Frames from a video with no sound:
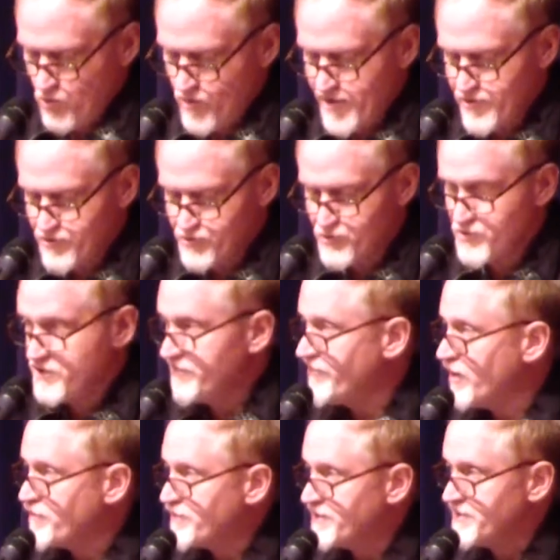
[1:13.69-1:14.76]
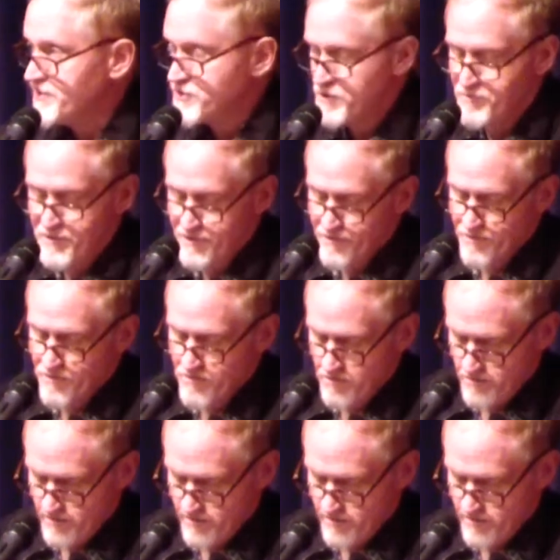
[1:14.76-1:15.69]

writers who give up and disappear.